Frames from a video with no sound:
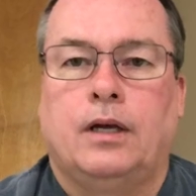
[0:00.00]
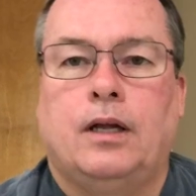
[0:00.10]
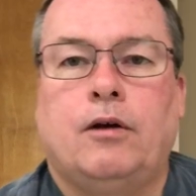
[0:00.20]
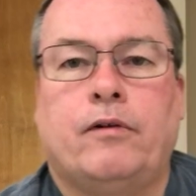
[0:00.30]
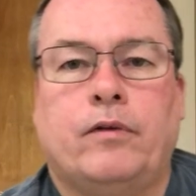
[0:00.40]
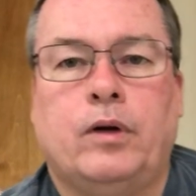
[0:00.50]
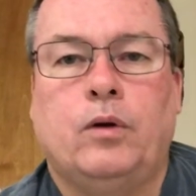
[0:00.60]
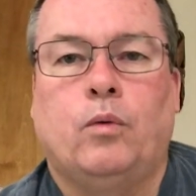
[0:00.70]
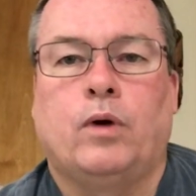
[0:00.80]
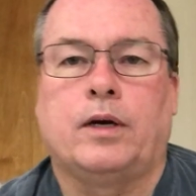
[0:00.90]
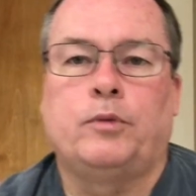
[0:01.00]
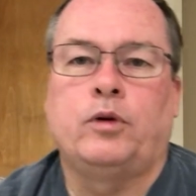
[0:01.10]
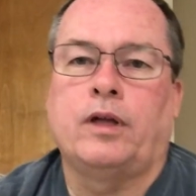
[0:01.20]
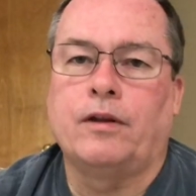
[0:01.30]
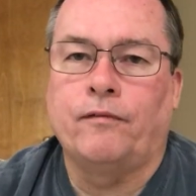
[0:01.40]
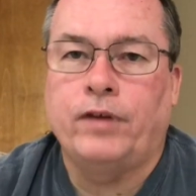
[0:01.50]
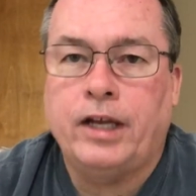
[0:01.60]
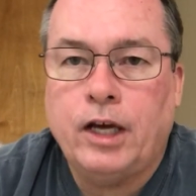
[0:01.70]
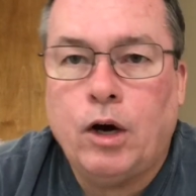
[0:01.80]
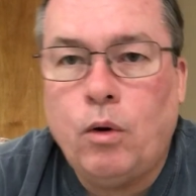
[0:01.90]
Hello everyone, welcome to another
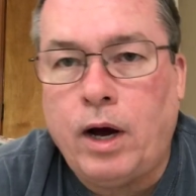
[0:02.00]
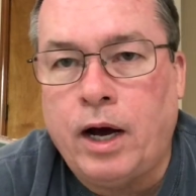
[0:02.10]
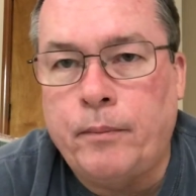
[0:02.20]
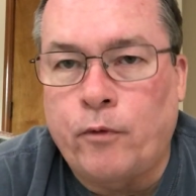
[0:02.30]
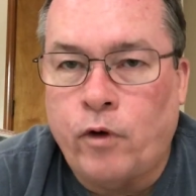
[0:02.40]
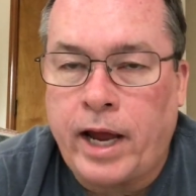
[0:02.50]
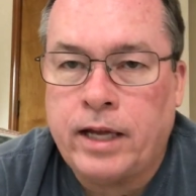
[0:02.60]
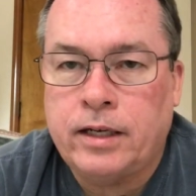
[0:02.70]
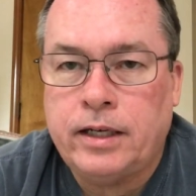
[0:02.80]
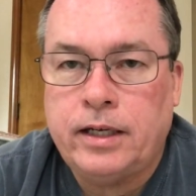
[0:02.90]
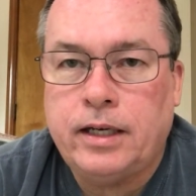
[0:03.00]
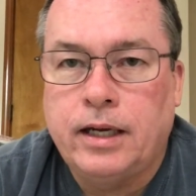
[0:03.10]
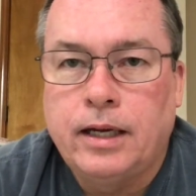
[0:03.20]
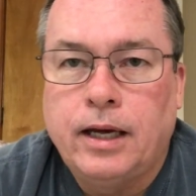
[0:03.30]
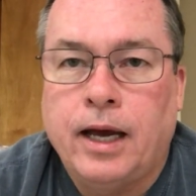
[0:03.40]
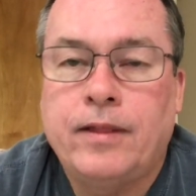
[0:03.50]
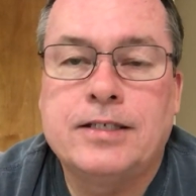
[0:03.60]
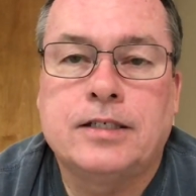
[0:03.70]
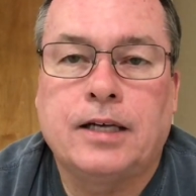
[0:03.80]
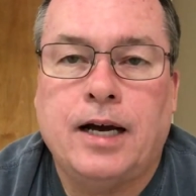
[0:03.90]
video. I'm Randy, and this
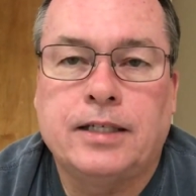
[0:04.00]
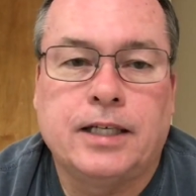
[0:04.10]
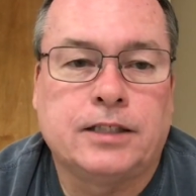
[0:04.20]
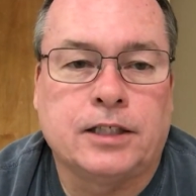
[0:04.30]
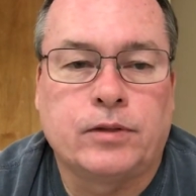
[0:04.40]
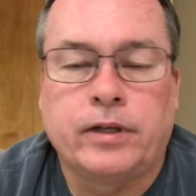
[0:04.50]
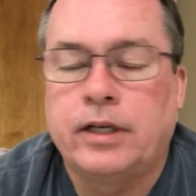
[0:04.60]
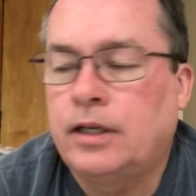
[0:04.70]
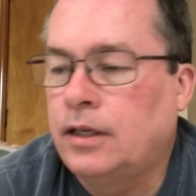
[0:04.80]
is a contest entry.